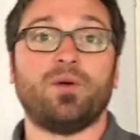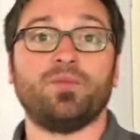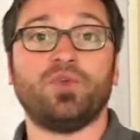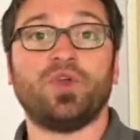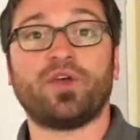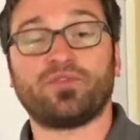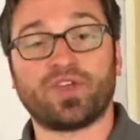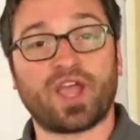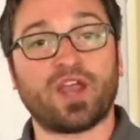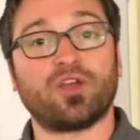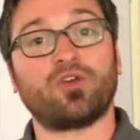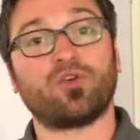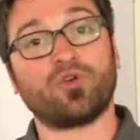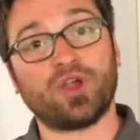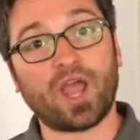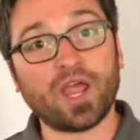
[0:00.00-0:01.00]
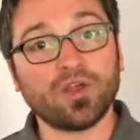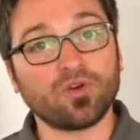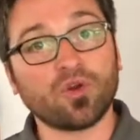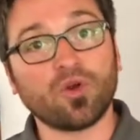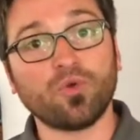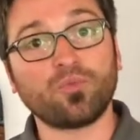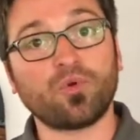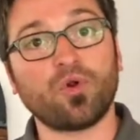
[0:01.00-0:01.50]
You have to kind of create your
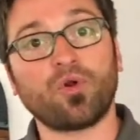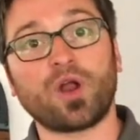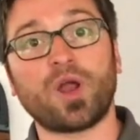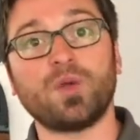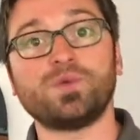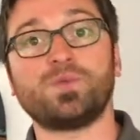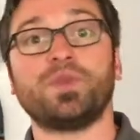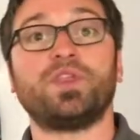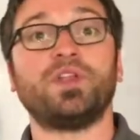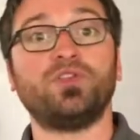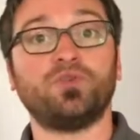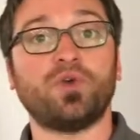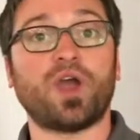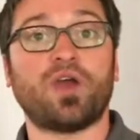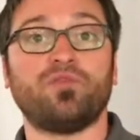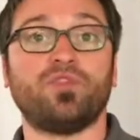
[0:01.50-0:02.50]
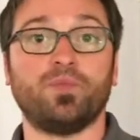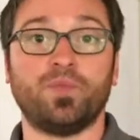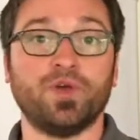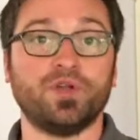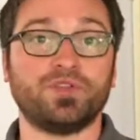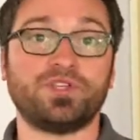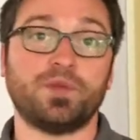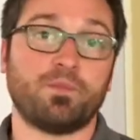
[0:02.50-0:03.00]
own programs, but they do have the
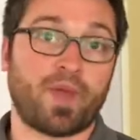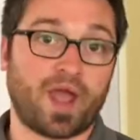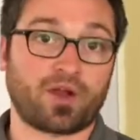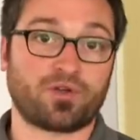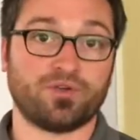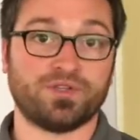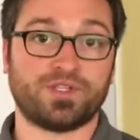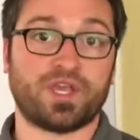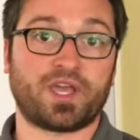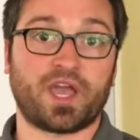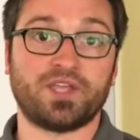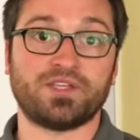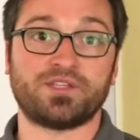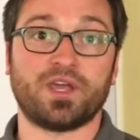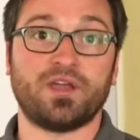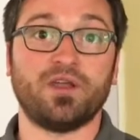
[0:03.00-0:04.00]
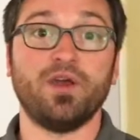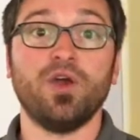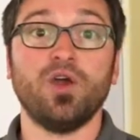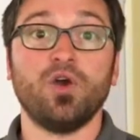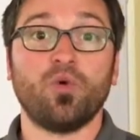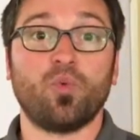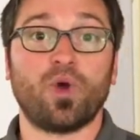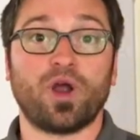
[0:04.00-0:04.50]
built-in macros, like I said,
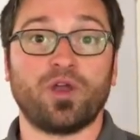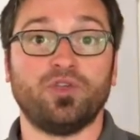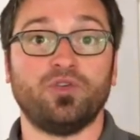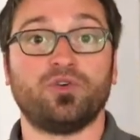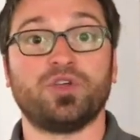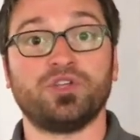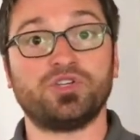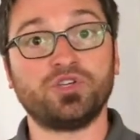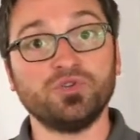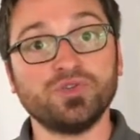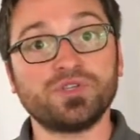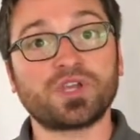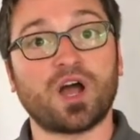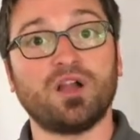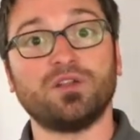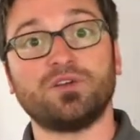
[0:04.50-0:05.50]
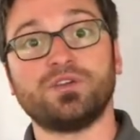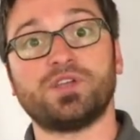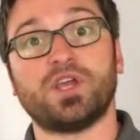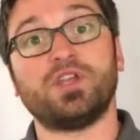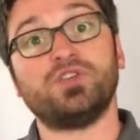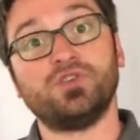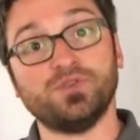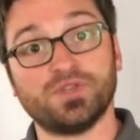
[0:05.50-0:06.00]
where you can choose colors
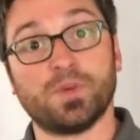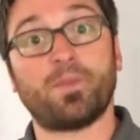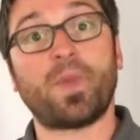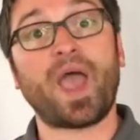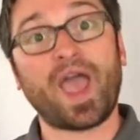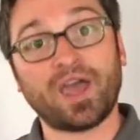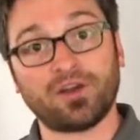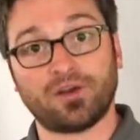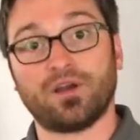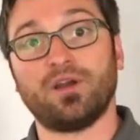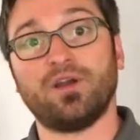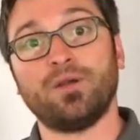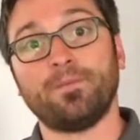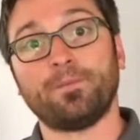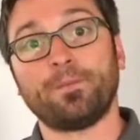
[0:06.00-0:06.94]
and choose a pattern,